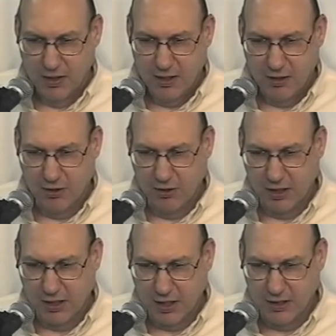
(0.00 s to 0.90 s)
Your only
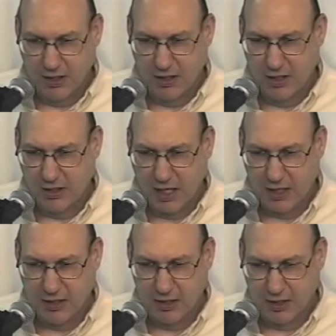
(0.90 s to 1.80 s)
cost in this
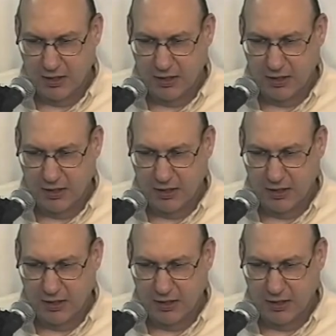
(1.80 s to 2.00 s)
action is the